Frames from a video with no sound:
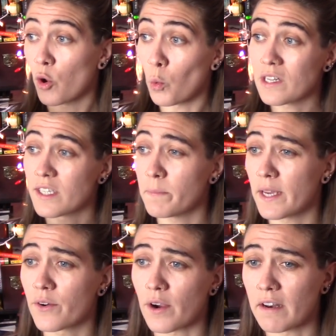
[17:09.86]
what's a
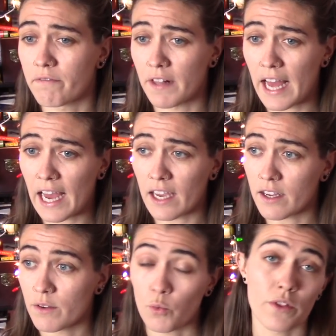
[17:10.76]
big red
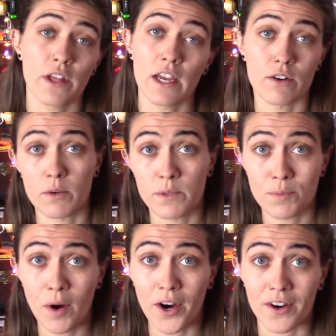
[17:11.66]
flag with
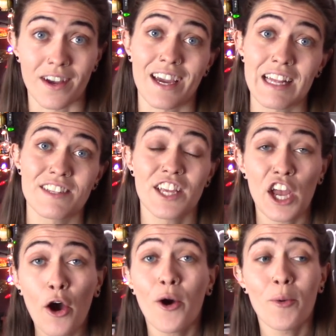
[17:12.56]
IngramSpark? I can
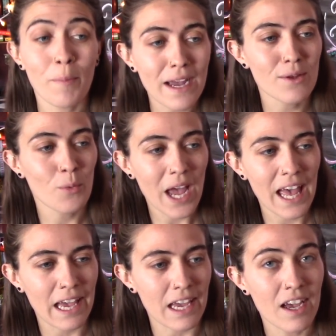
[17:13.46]
say, oh, by the
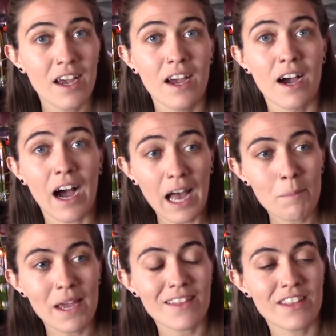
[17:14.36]
way, I
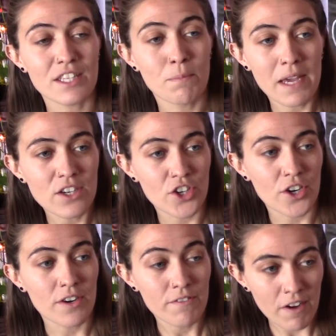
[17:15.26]
made this
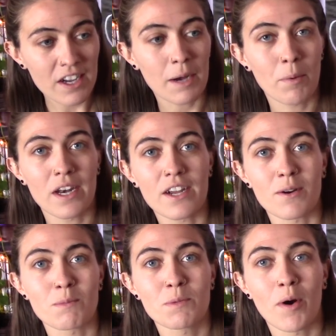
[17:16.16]
major fuck up on
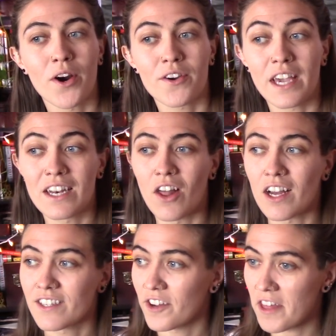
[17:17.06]
IngramSpark and
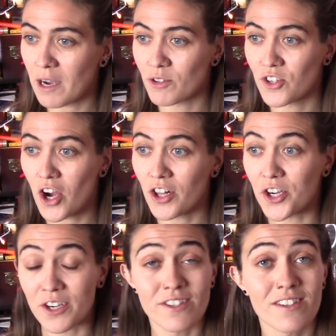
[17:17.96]
lost
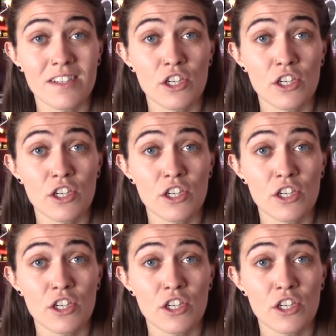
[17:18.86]
$1,000.